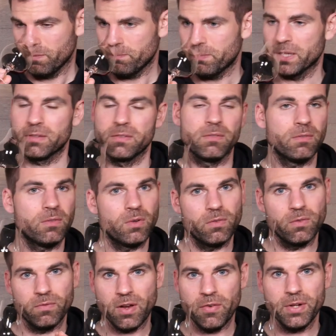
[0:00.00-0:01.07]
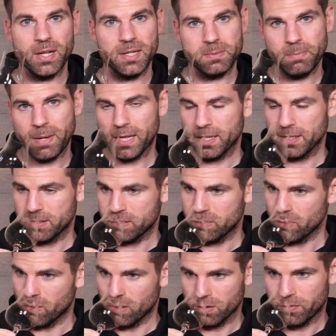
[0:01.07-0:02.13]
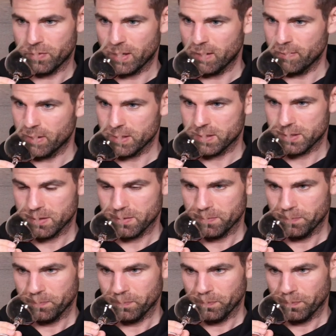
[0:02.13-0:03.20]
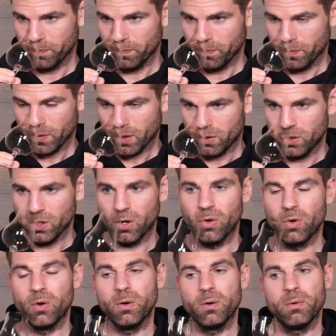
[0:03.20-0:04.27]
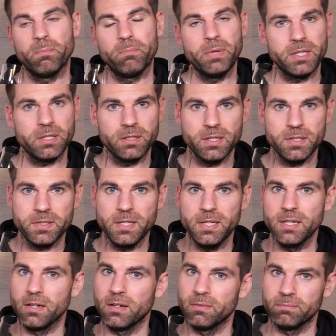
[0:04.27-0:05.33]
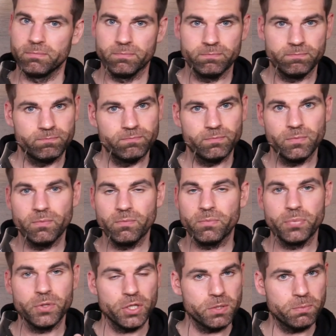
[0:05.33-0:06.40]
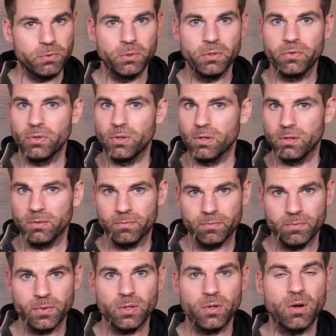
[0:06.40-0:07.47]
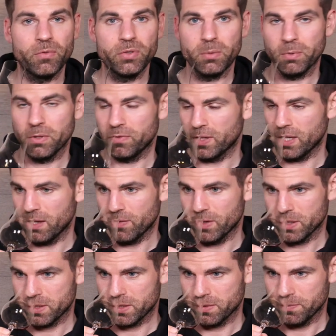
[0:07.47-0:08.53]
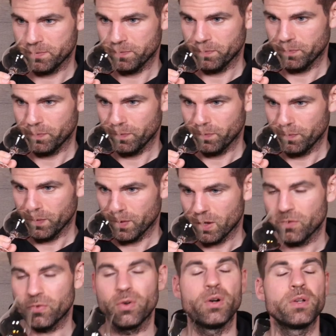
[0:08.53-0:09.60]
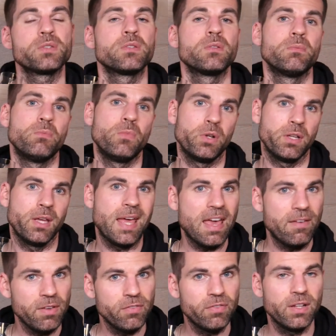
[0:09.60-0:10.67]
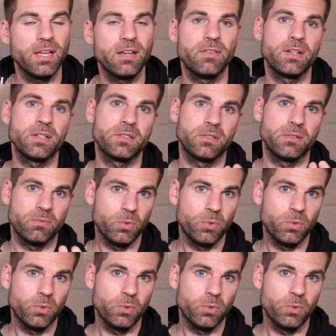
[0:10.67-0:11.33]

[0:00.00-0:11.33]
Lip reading: But very nice balanced, all the flavors. No bitterness here, just beautiful, comfortable flavors. Of course, more the heavy flavors, the